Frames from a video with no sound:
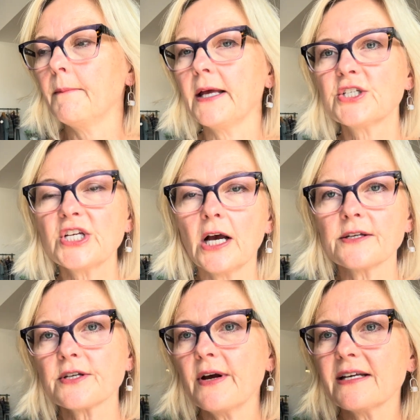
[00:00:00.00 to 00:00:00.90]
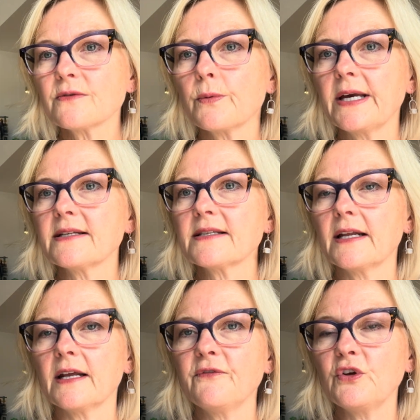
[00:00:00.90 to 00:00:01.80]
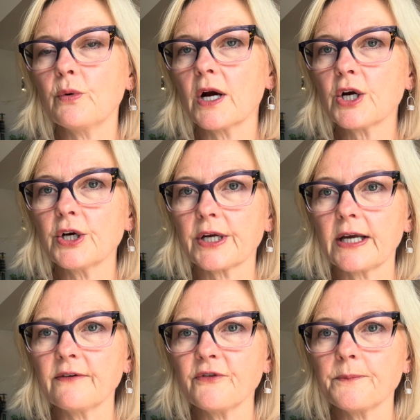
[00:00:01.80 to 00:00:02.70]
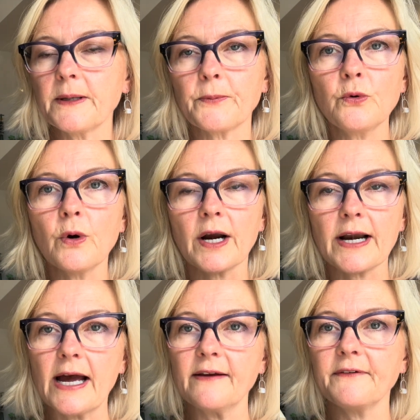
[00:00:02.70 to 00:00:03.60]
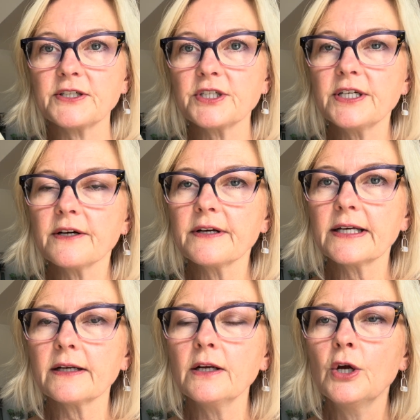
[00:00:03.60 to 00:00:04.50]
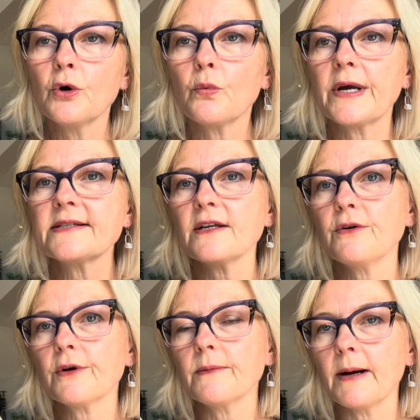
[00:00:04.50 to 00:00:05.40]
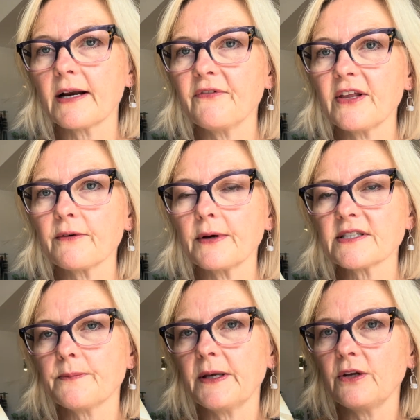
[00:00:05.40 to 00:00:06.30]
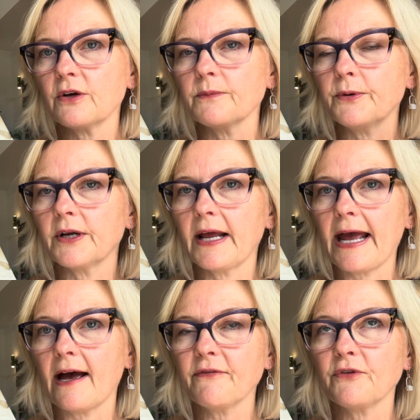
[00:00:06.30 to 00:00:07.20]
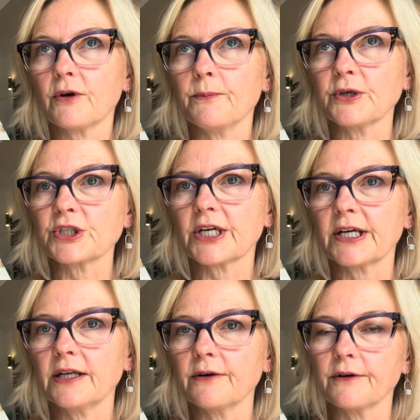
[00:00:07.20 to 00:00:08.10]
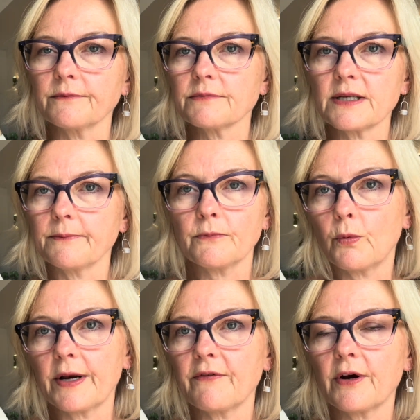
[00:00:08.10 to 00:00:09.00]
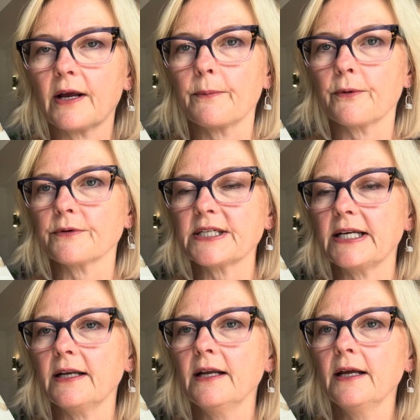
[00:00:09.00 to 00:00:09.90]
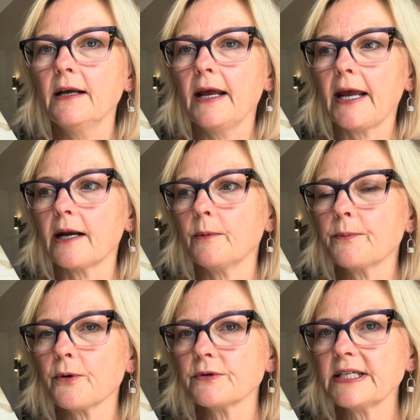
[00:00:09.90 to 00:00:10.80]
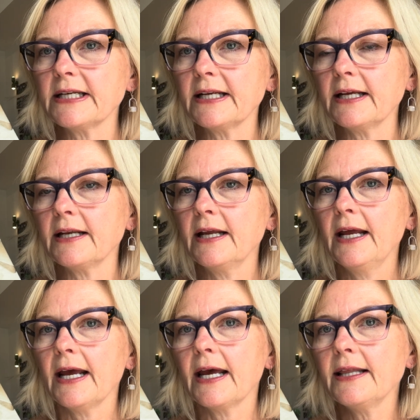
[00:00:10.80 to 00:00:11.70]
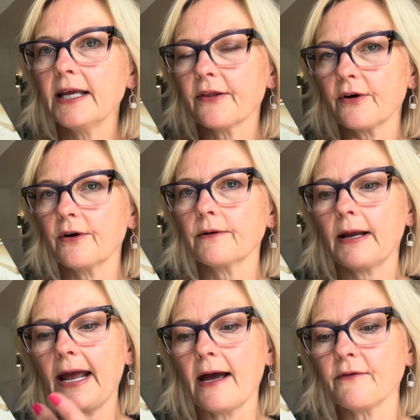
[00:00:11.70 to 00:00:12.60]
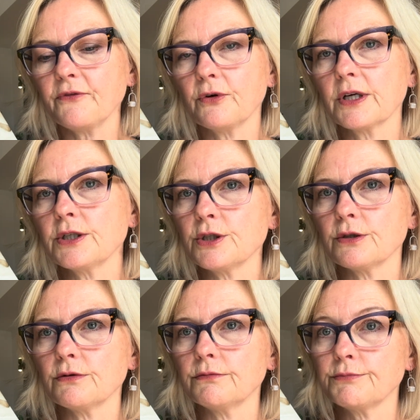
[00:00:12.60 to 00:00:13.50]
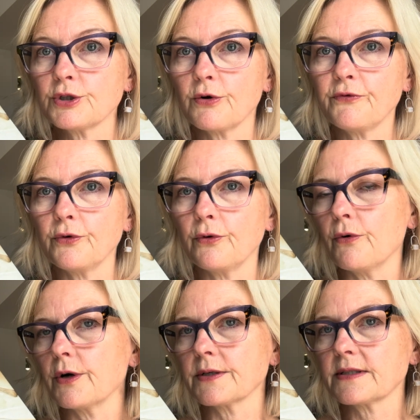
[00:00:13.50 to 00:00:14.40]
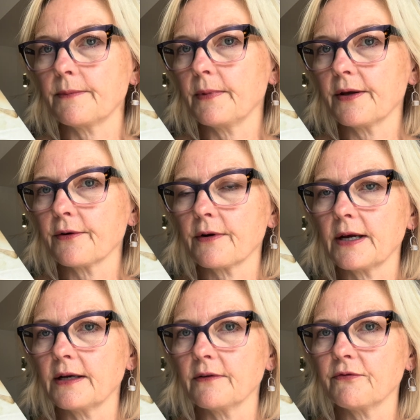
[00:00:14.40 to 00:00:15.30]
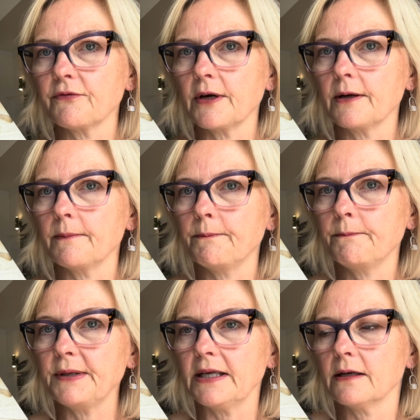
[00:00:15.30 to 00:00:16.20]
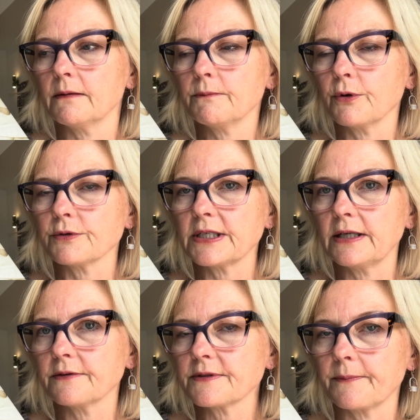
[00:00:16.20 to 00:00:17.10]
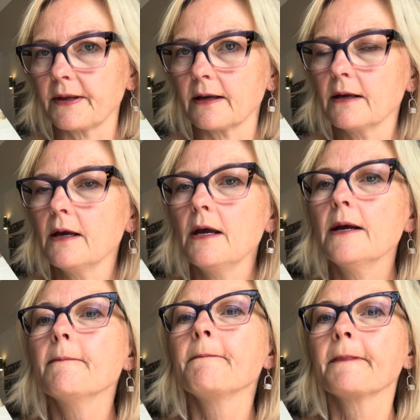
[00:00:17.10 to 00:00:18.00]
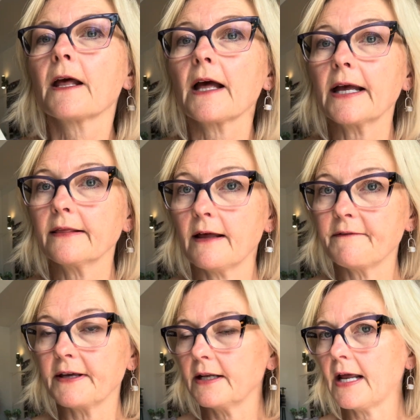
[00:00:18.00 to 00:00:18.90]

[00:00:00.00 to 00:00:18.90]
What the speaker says: She also has ways that if you are cooking for people who are not vegetarian, ways that you can modify the recipe, and you can put half, you can put chicken or some whatever kind of protein, animal protein in it, and the other half you can do tofu or some other kind of bean protein or something. I love it.